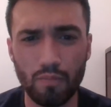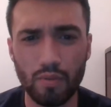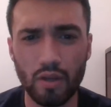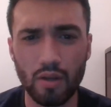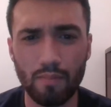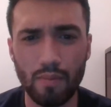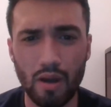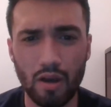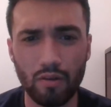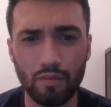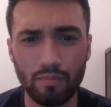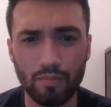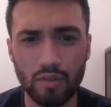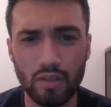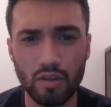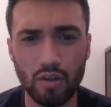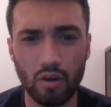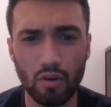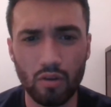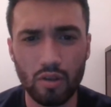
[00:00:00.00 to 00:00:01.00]
bit about,
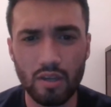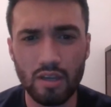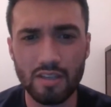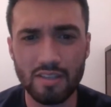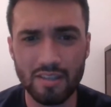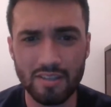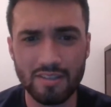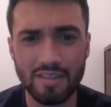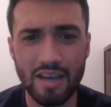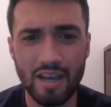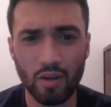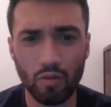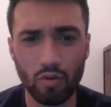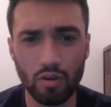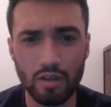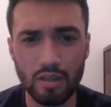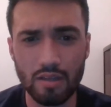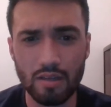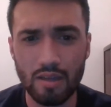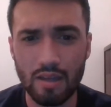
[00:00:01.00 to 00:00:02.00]
you know, his
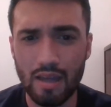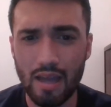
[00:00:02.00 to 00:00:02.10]
integrity.